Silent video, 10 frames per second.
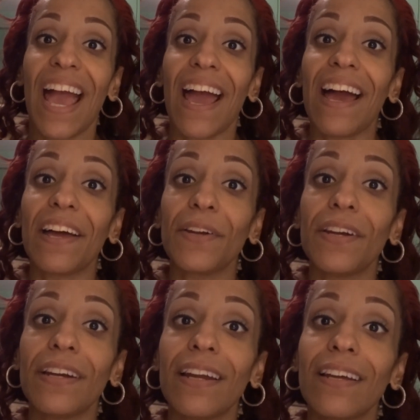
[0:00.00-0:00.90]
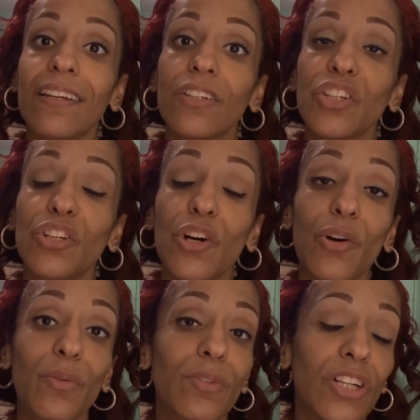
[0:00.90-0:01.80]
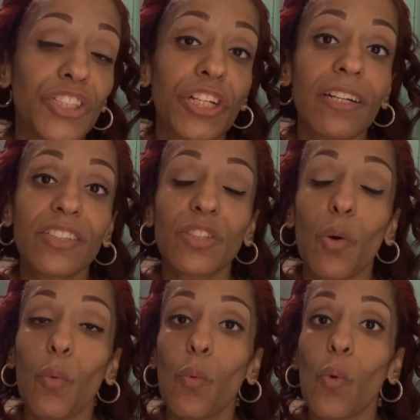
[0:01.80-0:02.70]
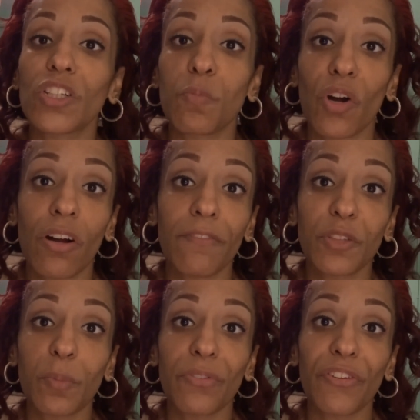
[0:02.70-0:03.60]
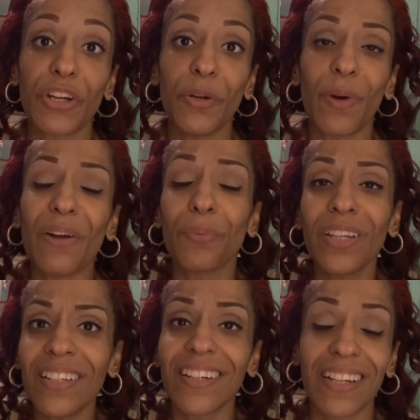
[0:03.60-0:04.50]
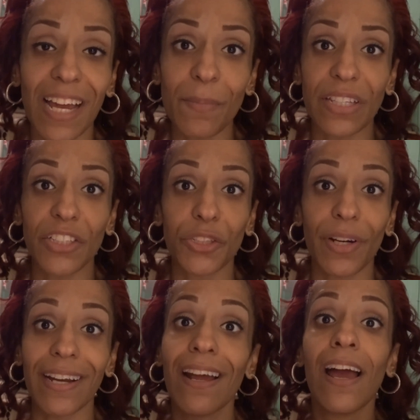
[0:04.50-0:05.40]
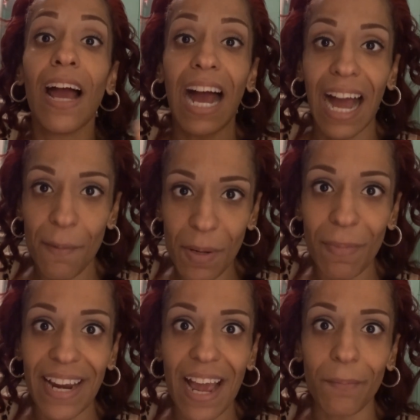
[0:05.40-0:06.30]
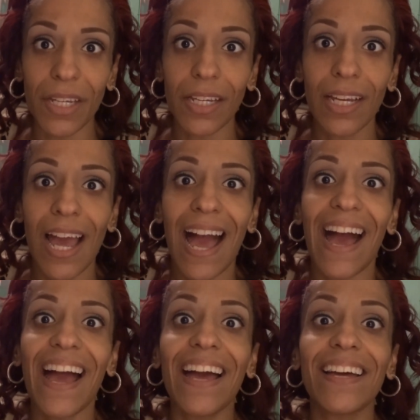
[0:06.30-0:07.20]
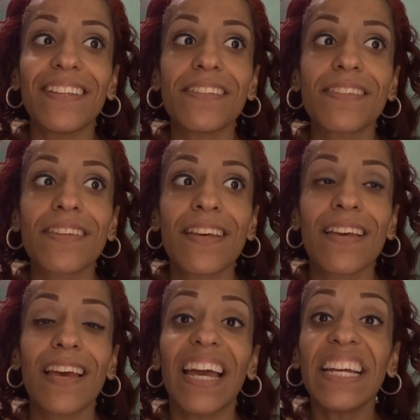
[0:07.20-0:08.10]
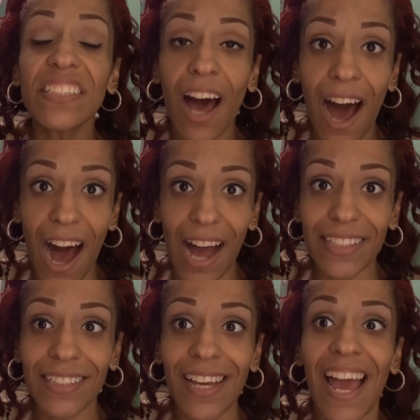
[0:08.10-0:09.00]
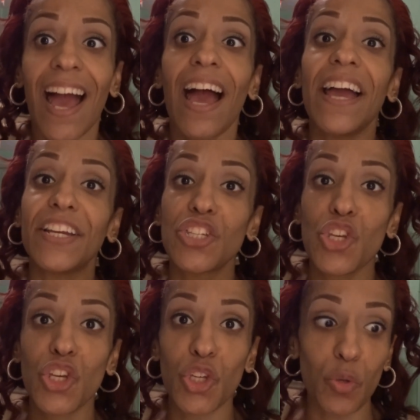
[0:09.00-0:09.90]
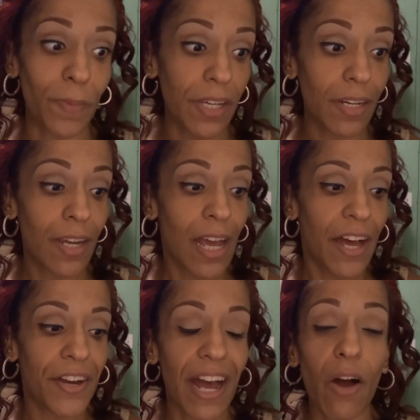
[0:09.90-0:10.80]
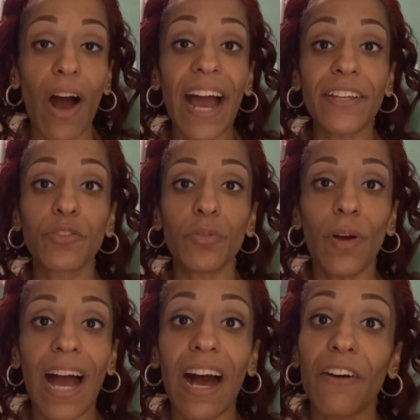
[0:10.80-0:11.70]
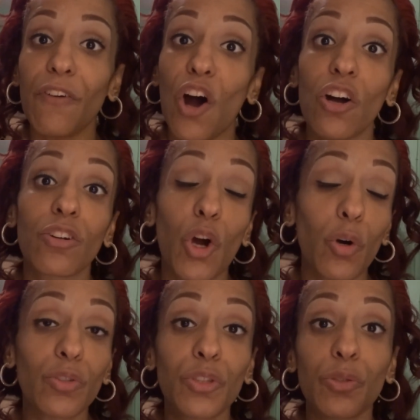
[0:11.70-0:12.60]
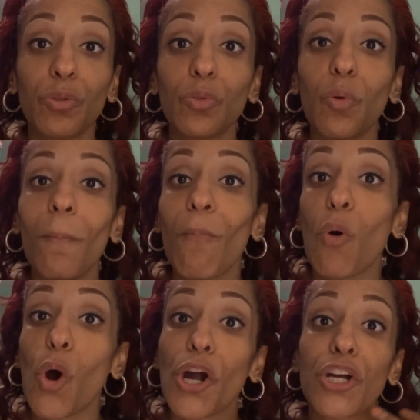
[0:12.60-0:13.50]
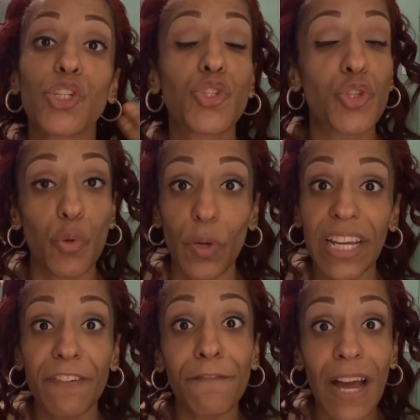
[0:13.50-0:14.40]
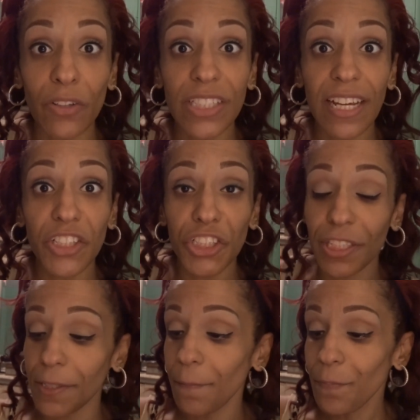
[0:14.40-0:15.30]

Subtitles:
and, you know, just what's more comfortable for you and really the climate that you're in. I'm in Miami, and it's hot and it's humid. Now, I do have a go-to more dewy foundation.